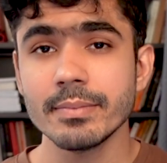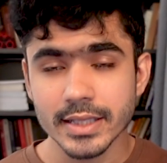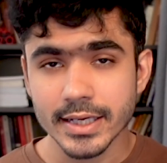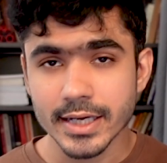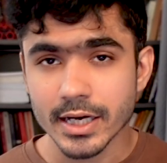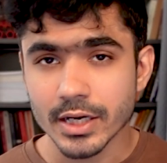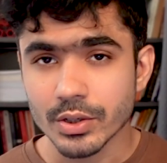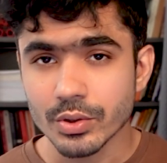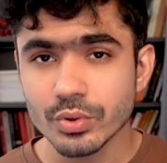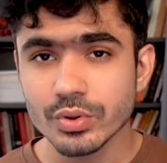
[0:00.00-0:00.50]
They
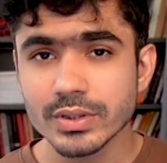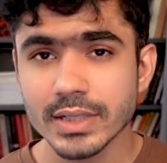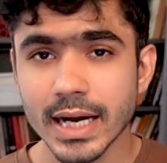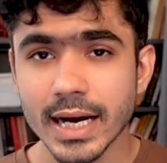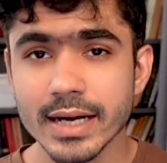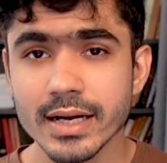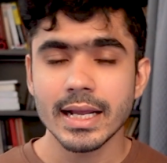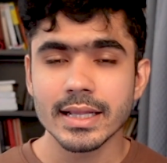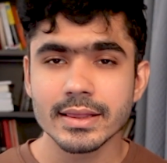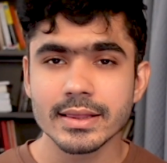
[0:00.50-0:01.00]
can do
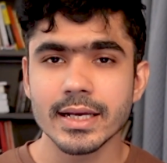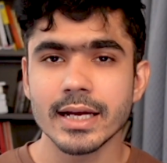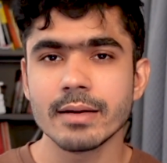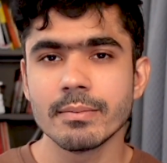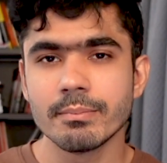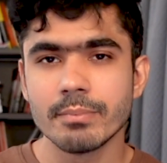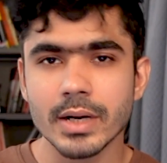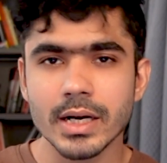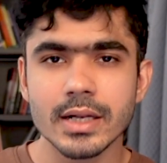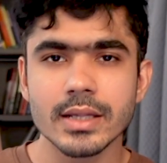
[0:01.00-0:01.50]
that and
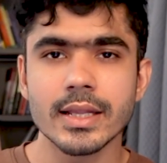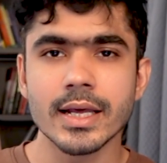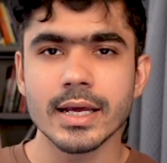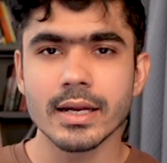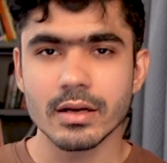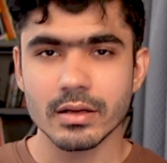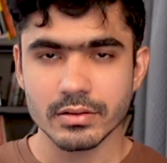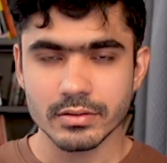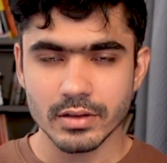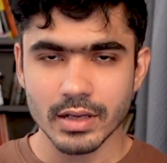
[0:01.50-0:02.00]
then build
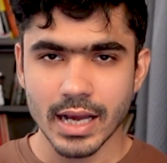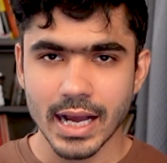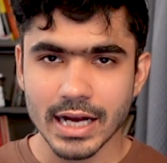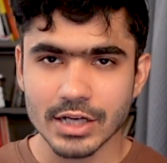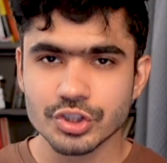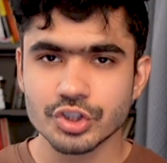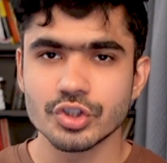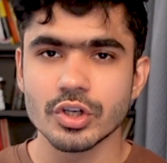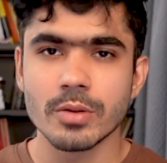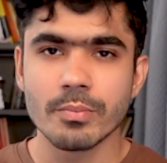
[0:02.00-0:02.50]
their
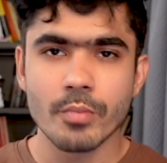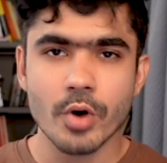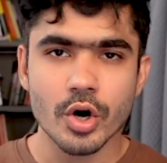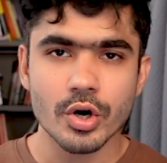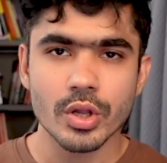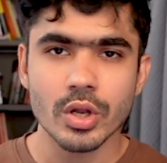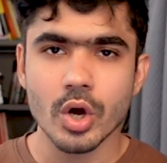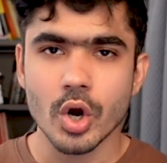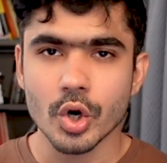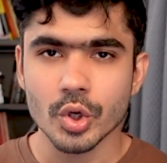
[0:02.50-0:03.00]
actual
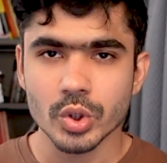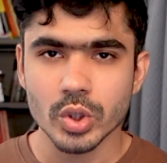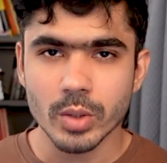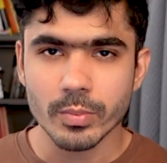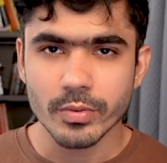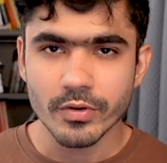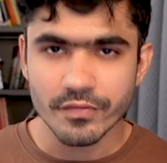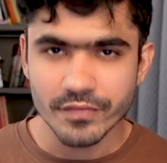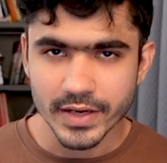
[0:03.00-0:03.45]
model on top of